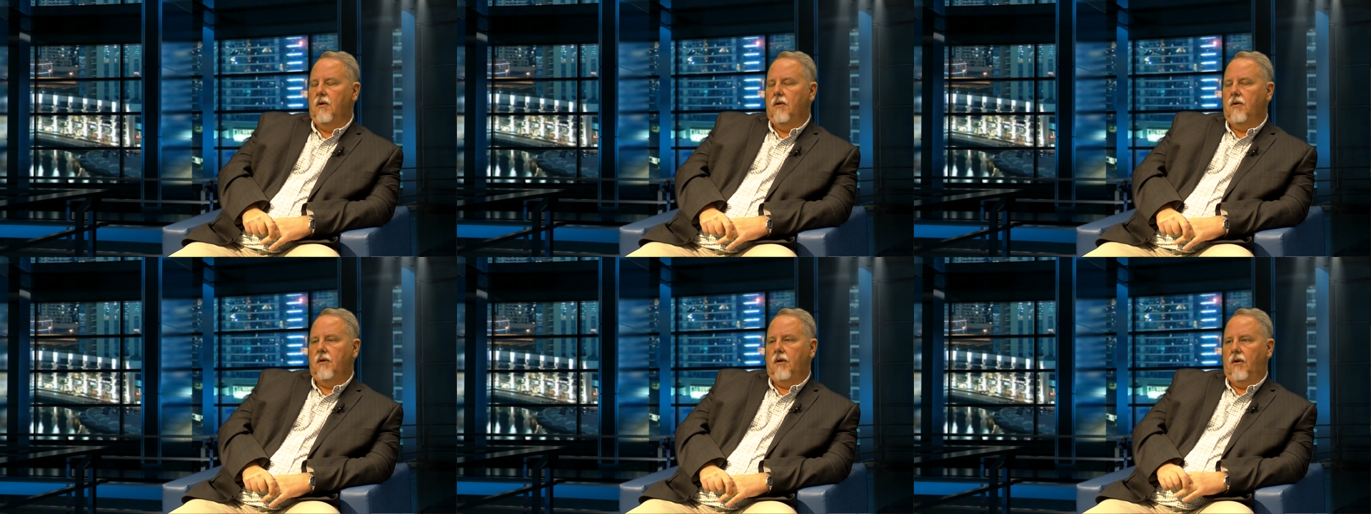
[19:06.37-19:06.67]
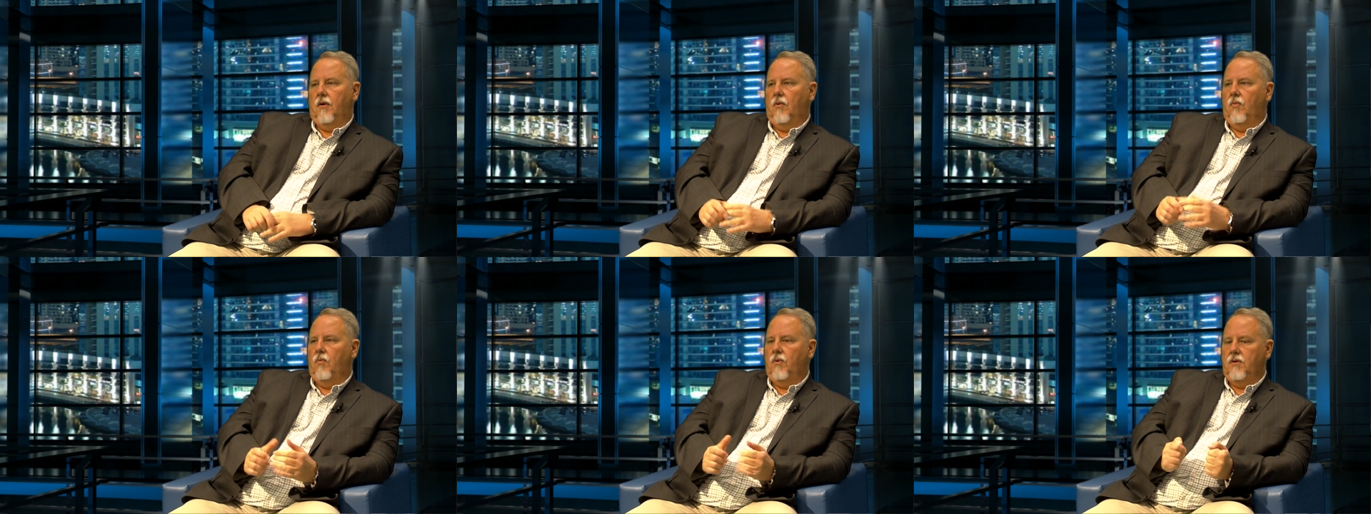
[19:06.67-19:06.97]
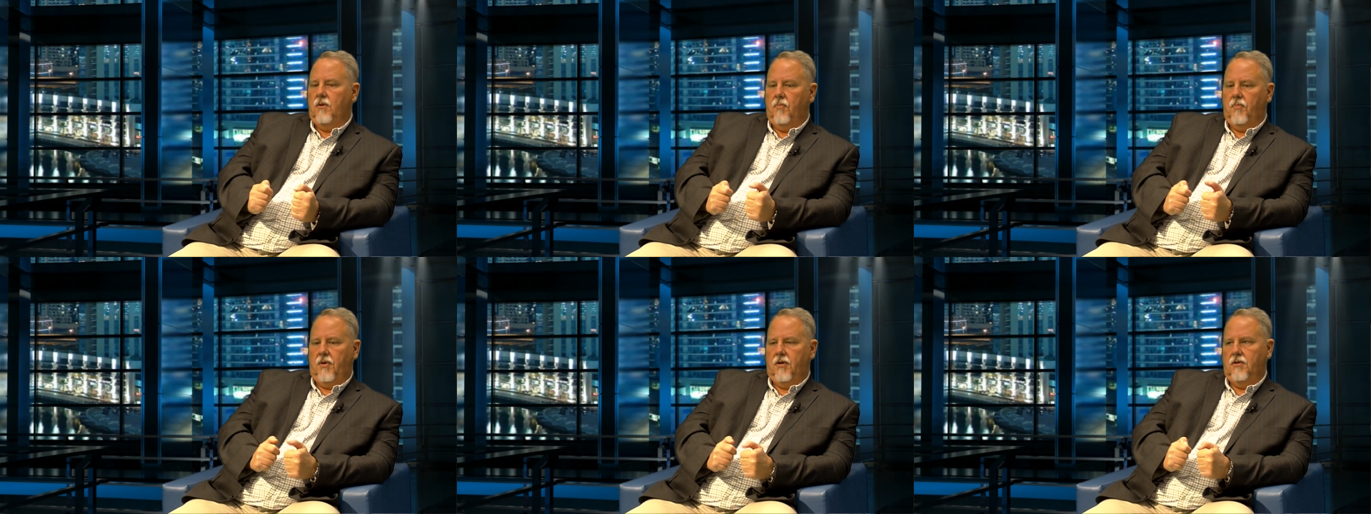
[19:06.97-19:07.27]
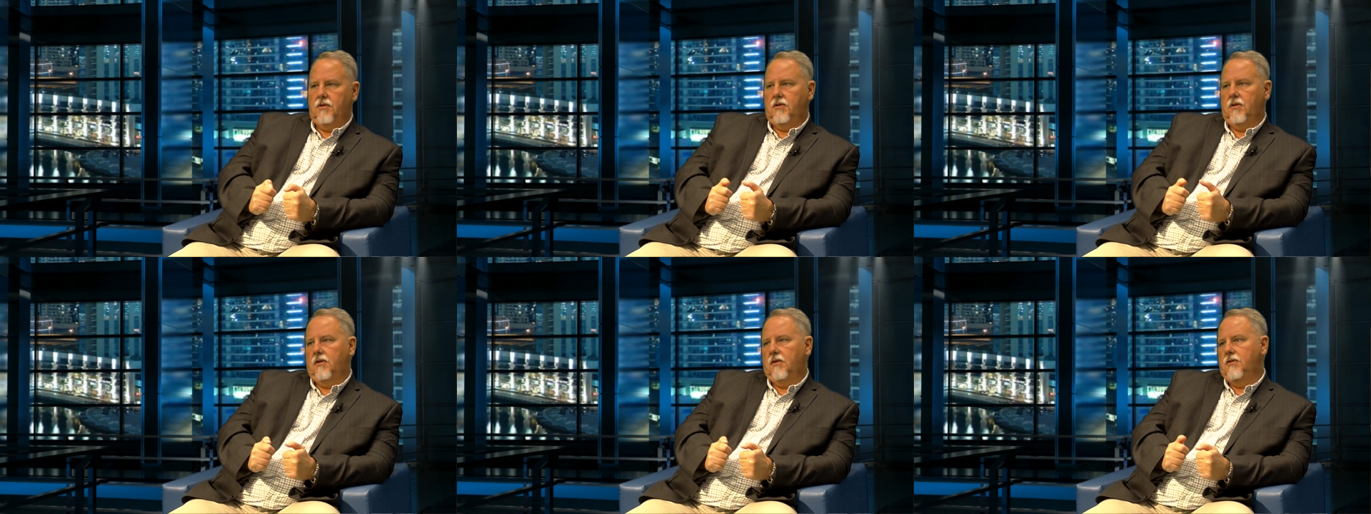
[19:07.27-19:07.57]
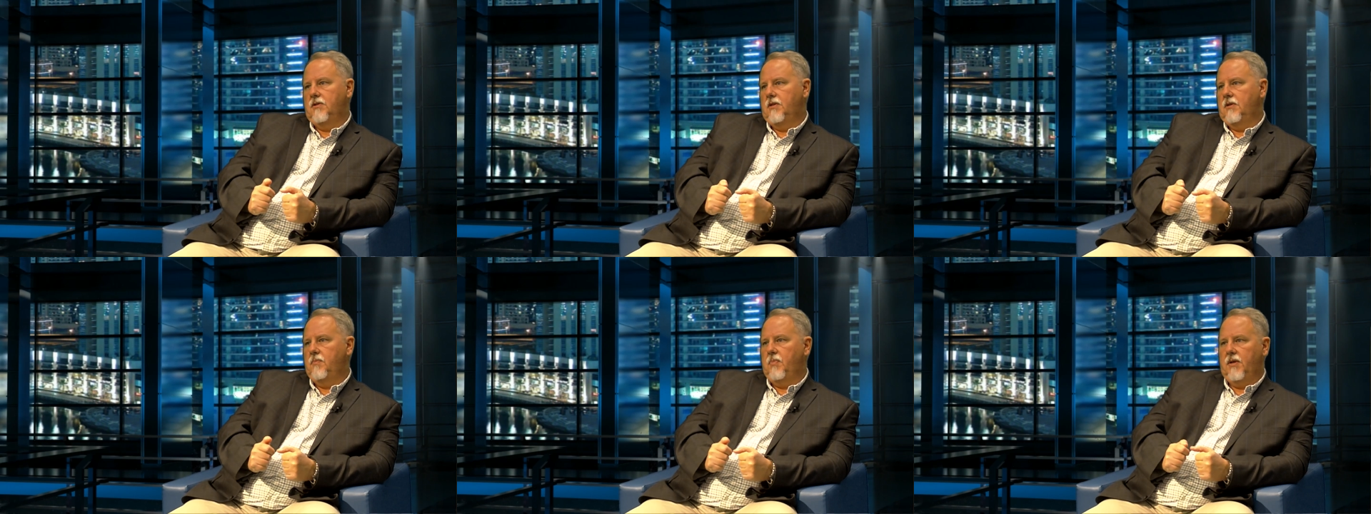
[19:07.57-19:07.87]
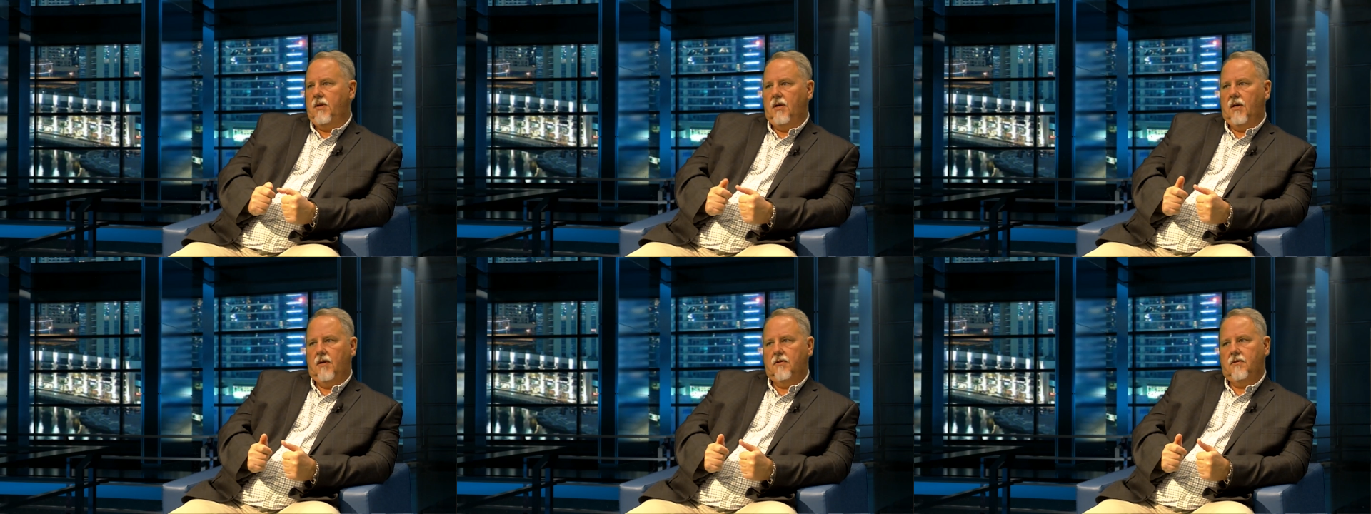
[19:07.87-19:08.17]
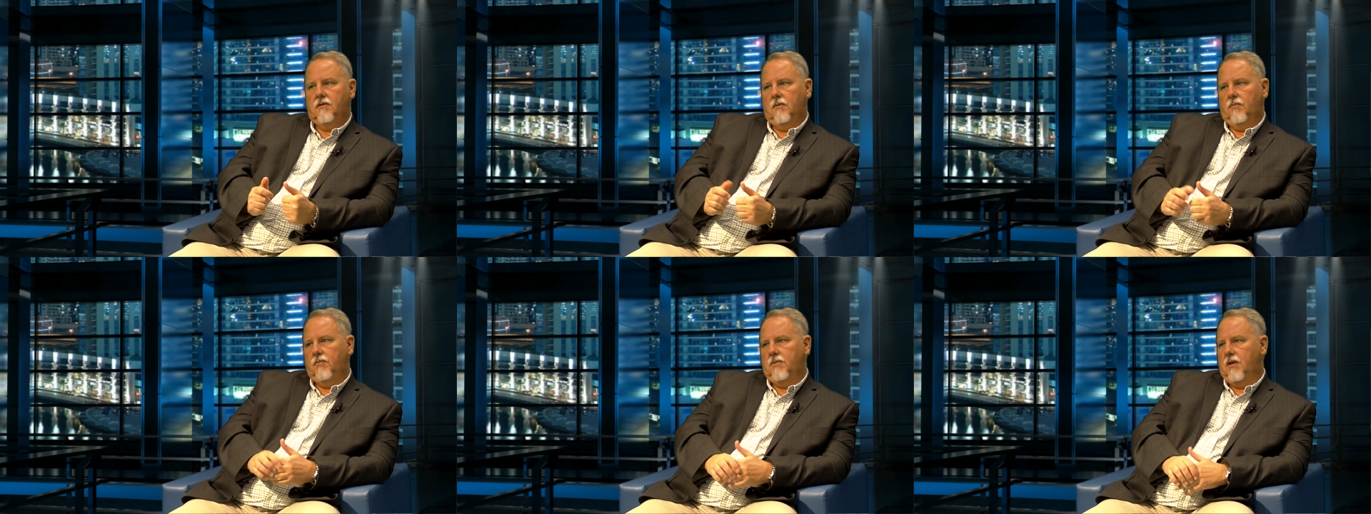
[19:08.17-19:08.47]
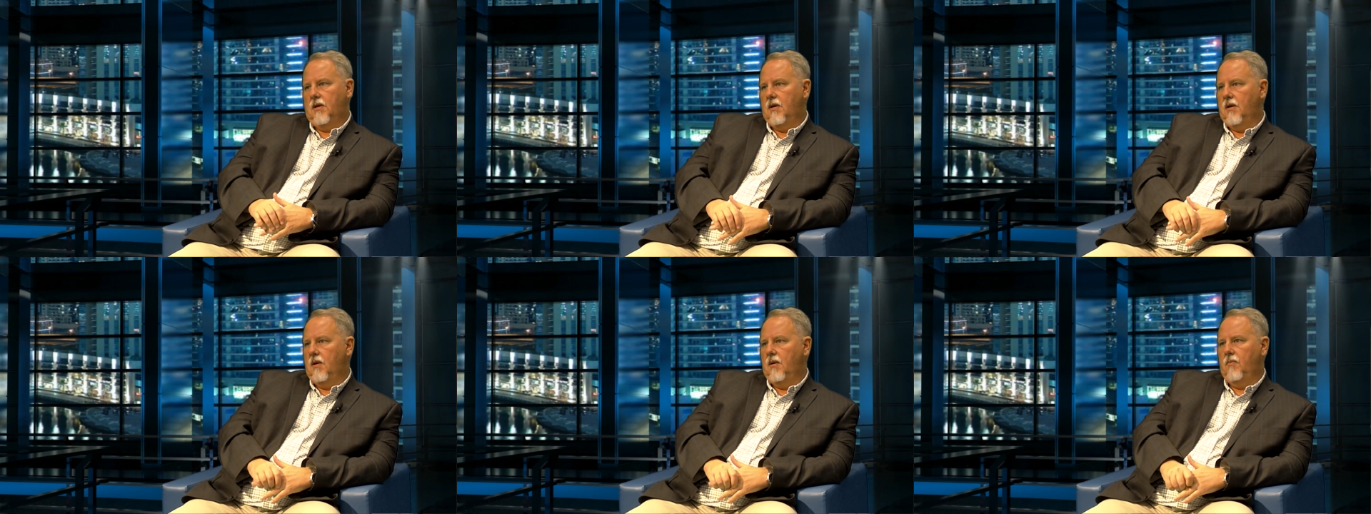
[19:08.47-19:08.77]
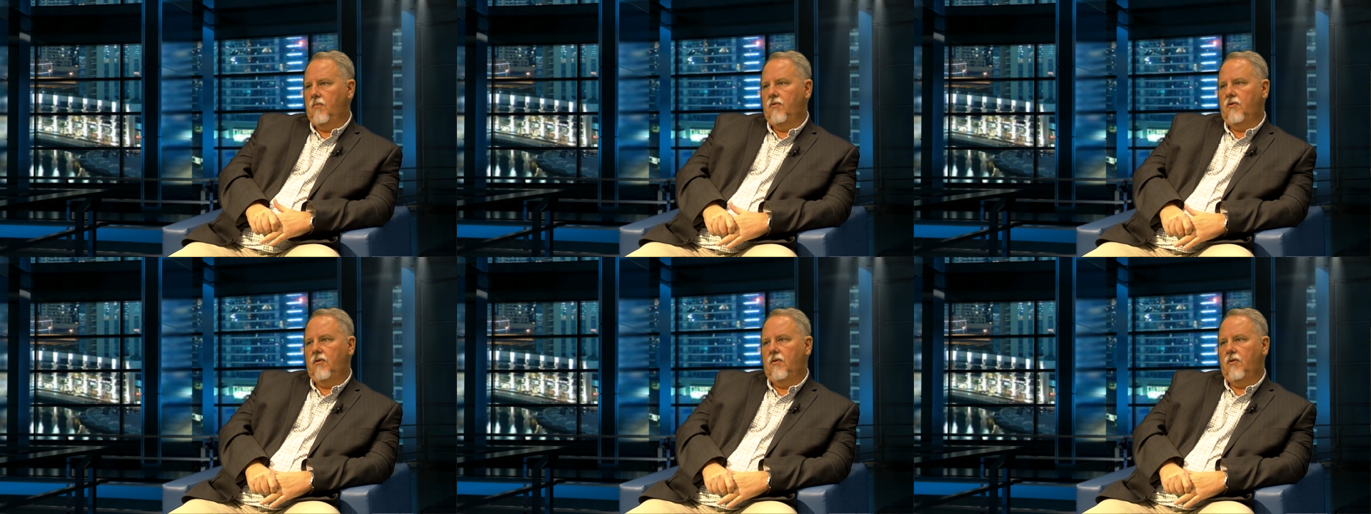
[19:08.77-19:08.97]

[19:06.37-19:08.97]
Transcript: when you punch in a GPS sometimes,